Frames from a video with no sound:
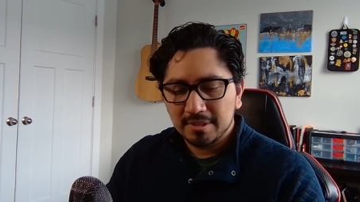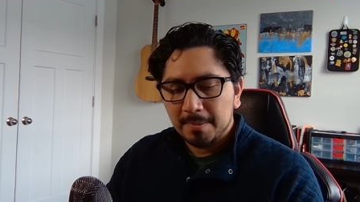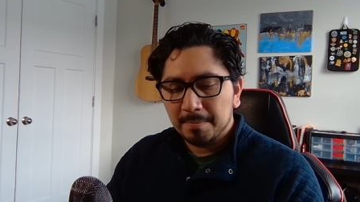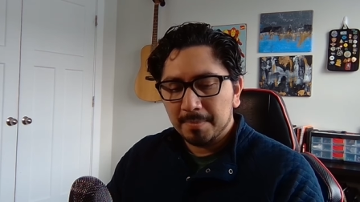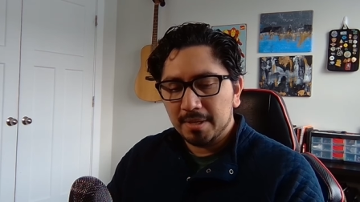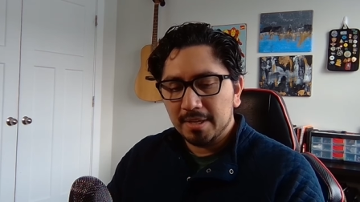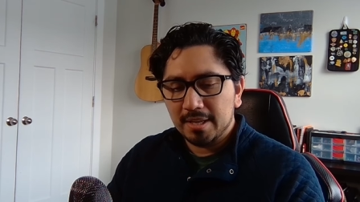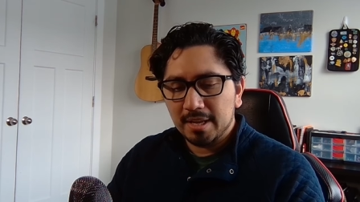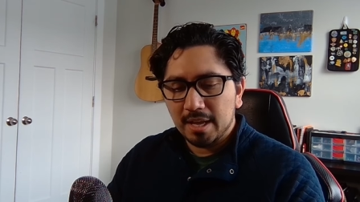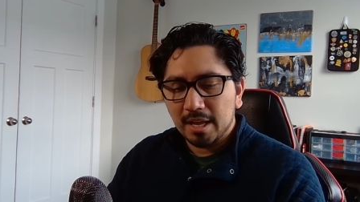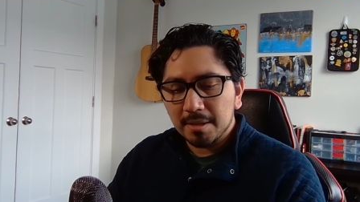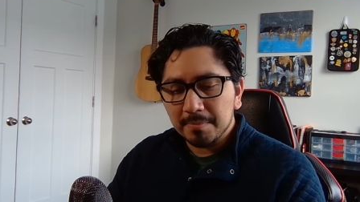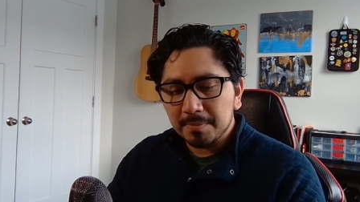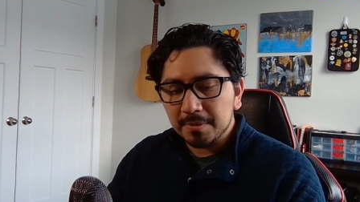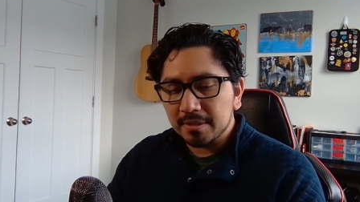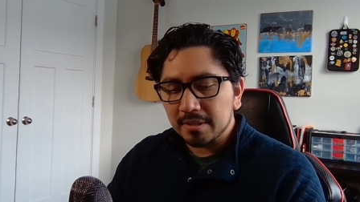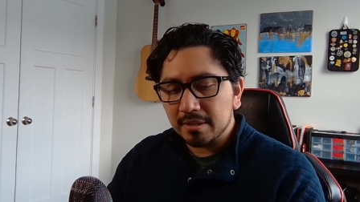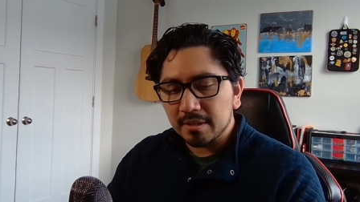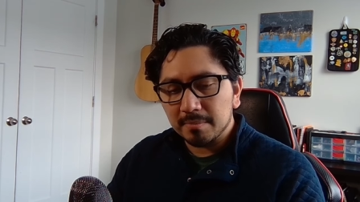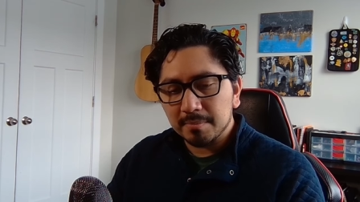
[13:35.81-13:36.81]
But I've
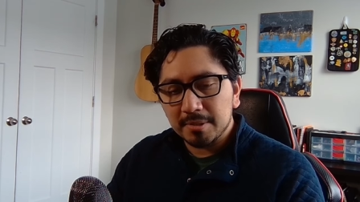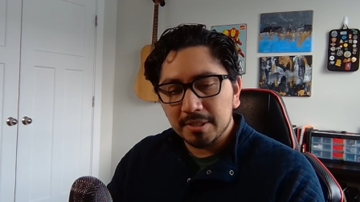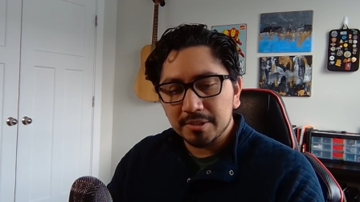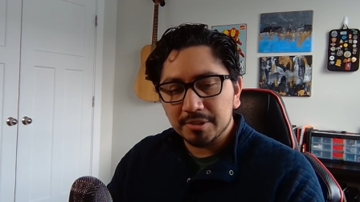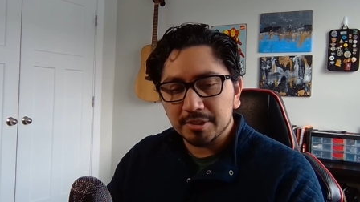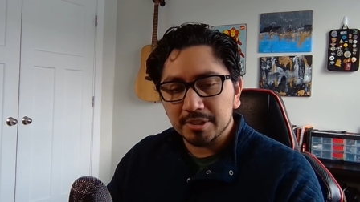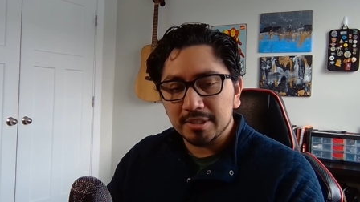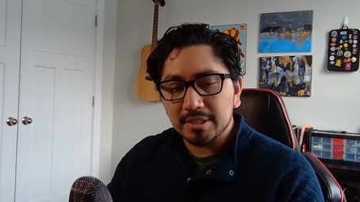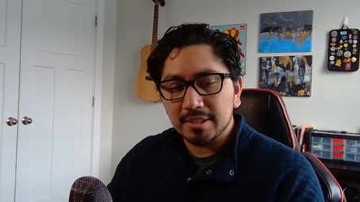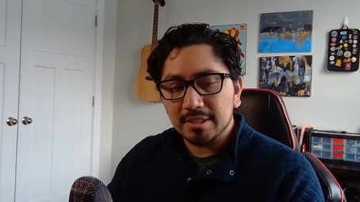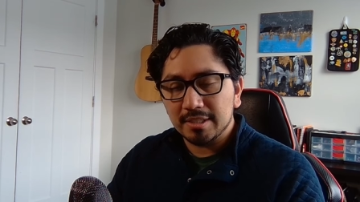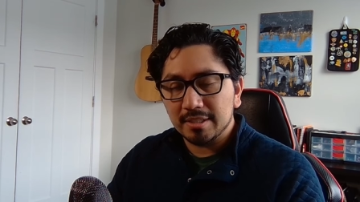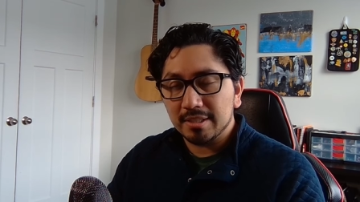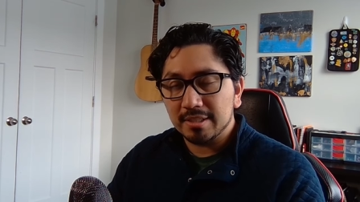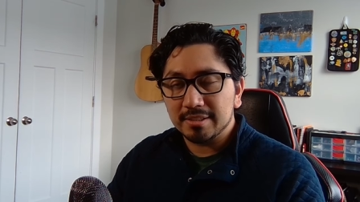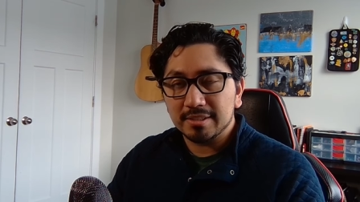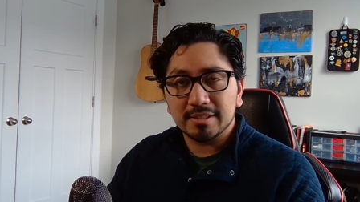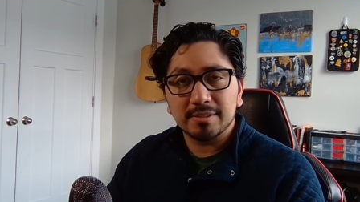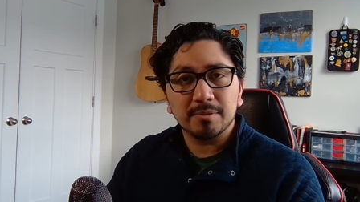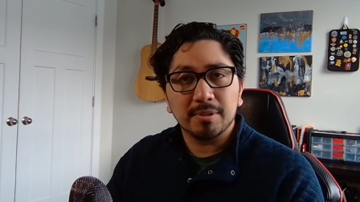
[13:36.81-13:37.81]
been an optician.
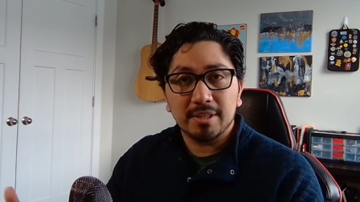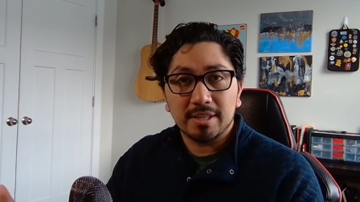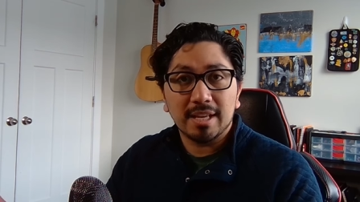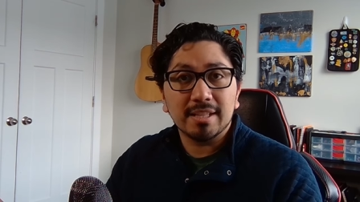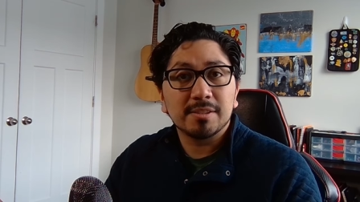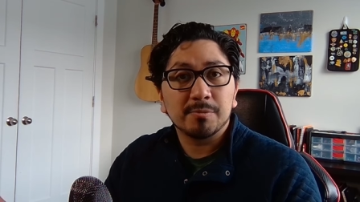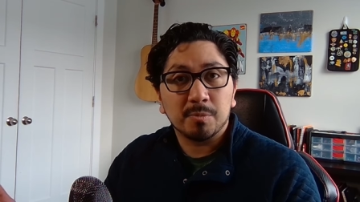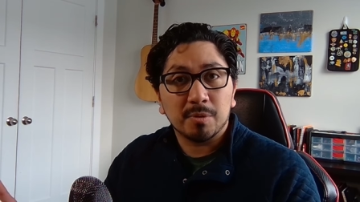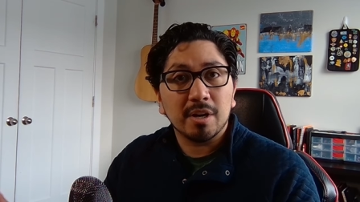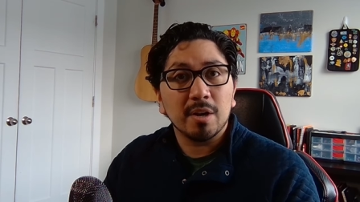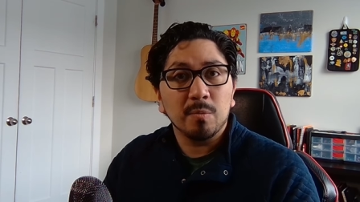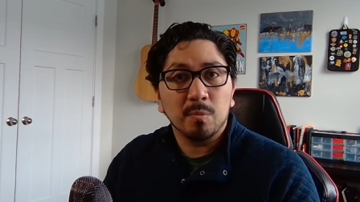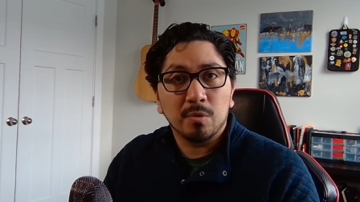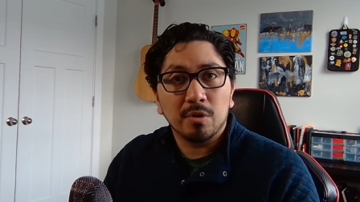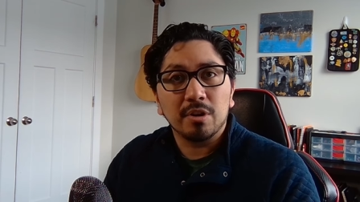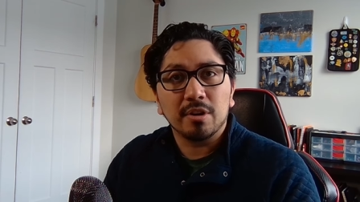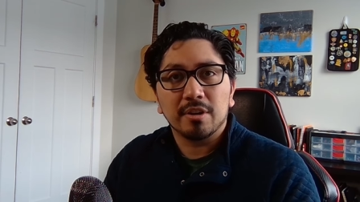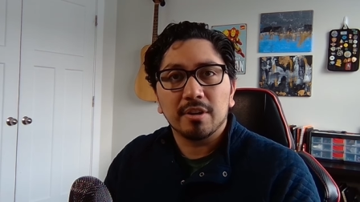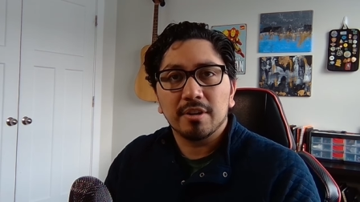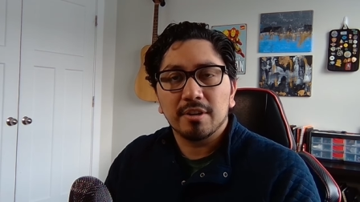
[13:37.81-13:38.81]
This is that's where I
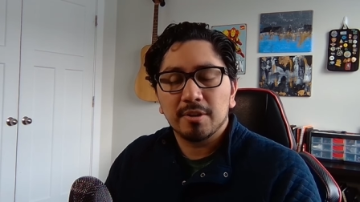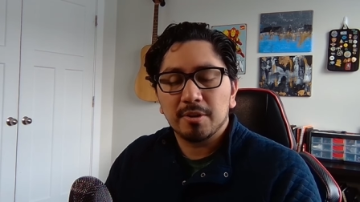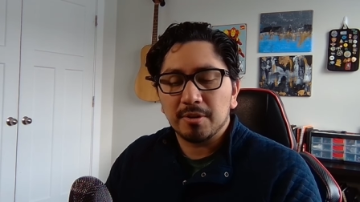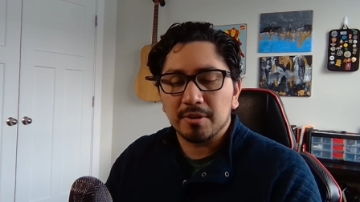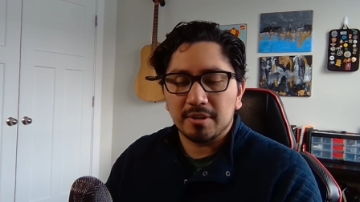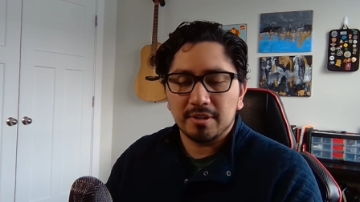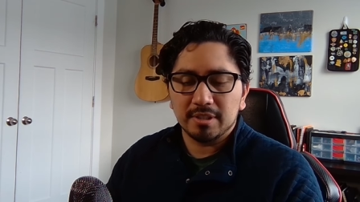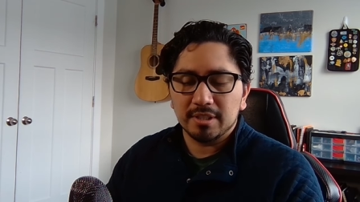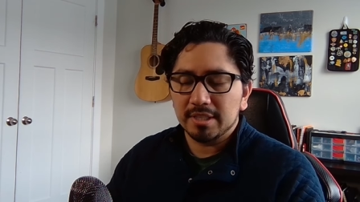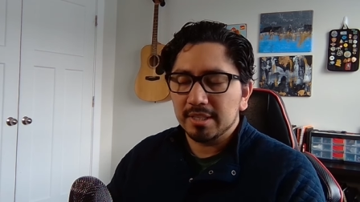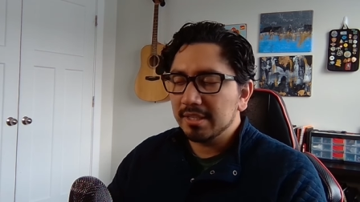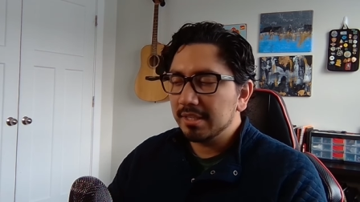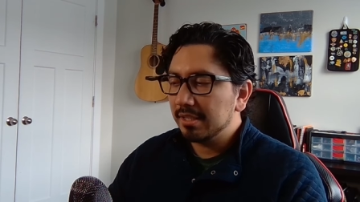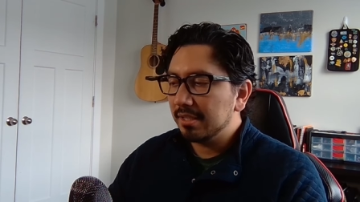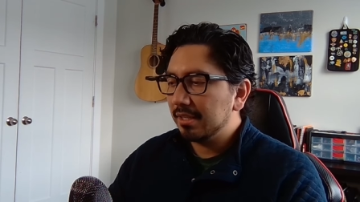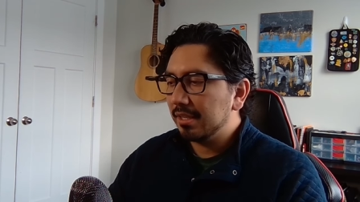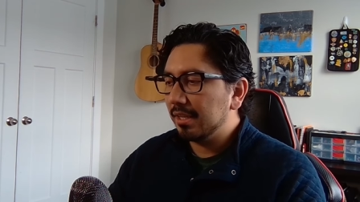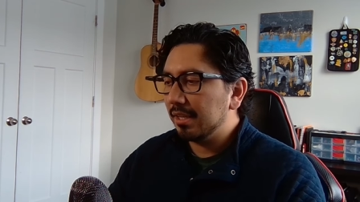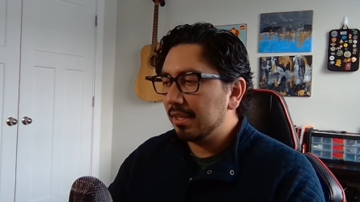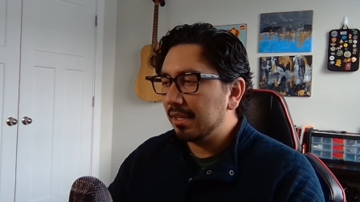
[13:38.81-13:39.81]
work currently,
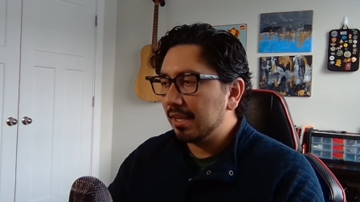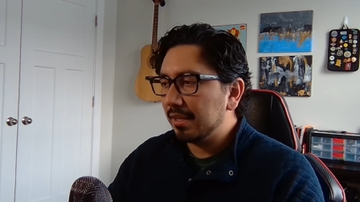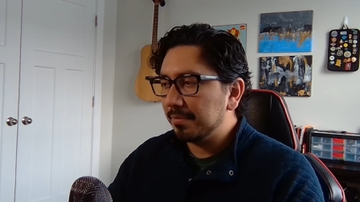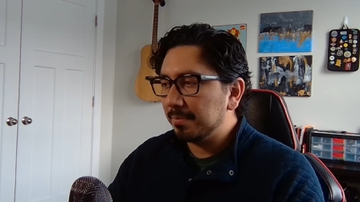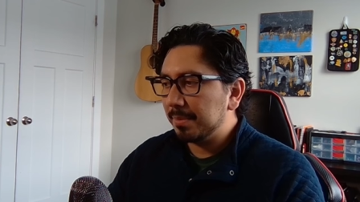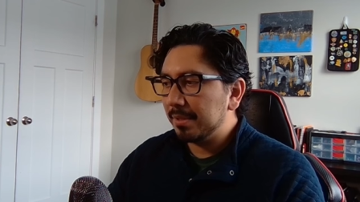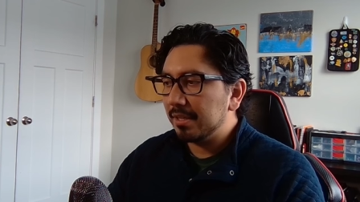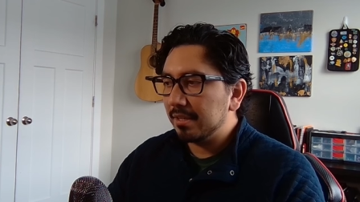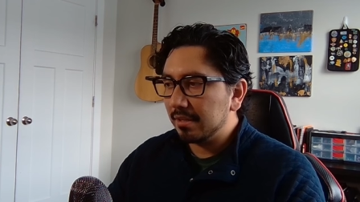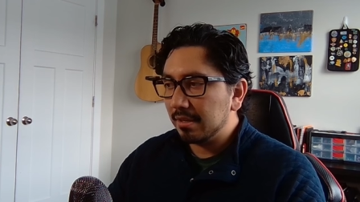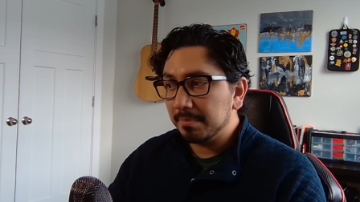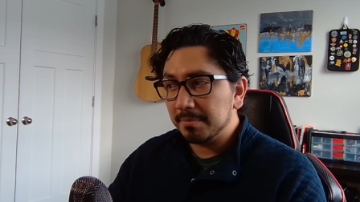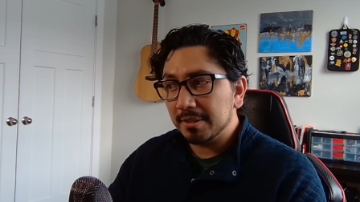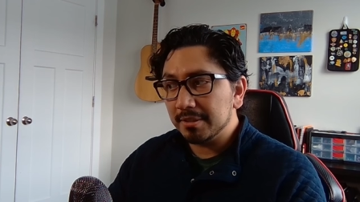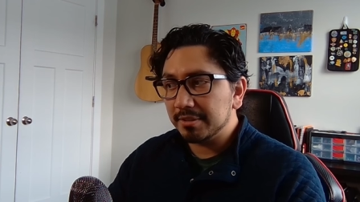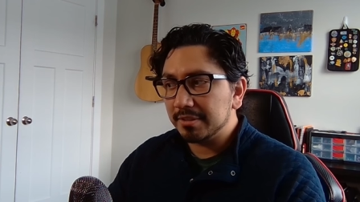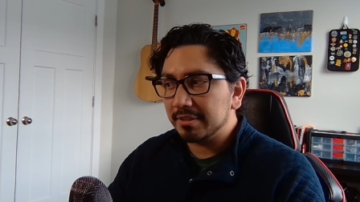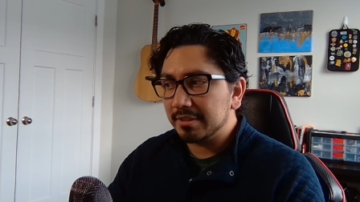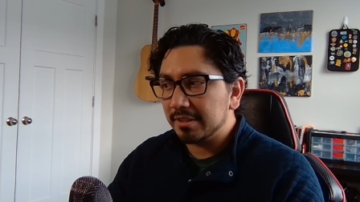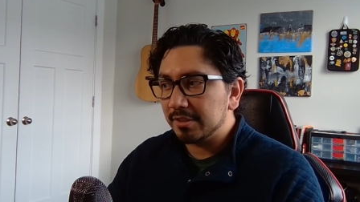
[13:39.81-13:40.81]
and I've been an
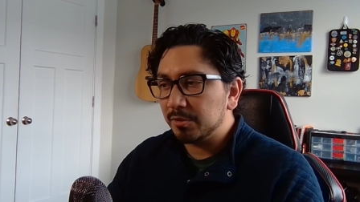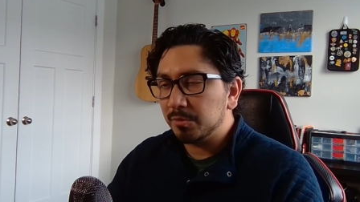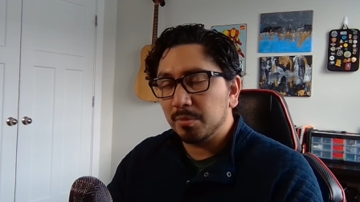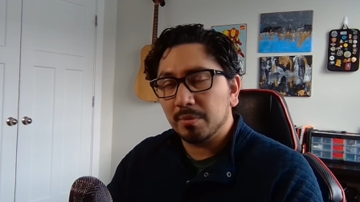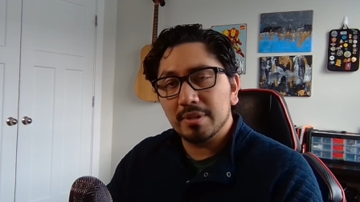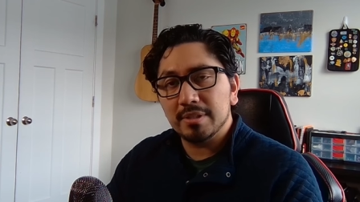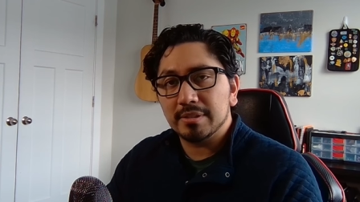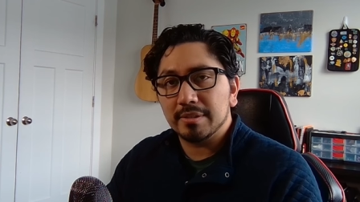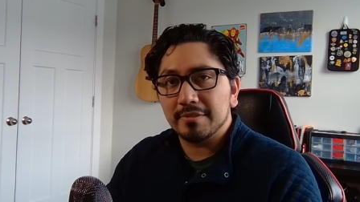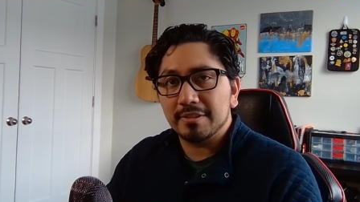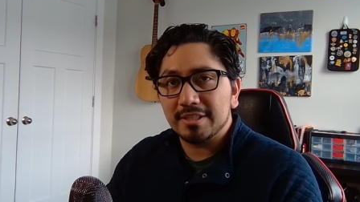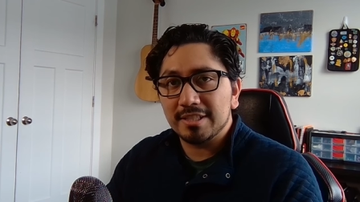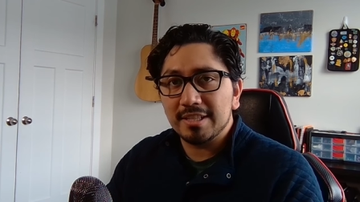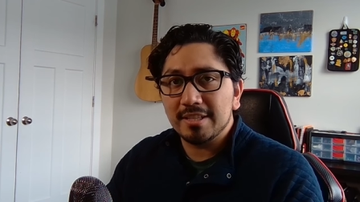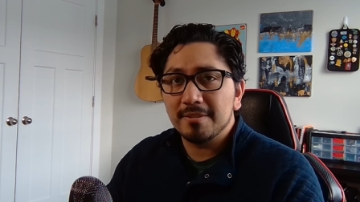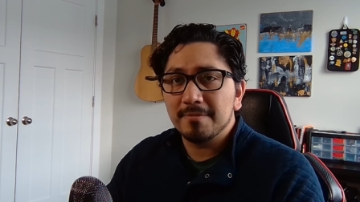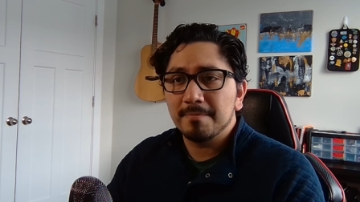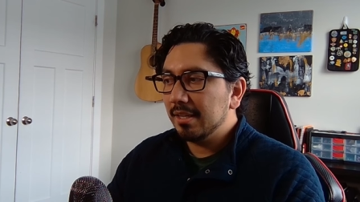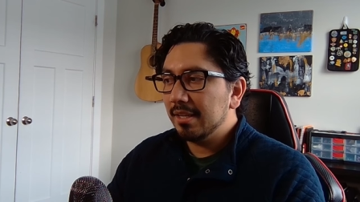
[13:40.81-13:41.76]
optician since 2017.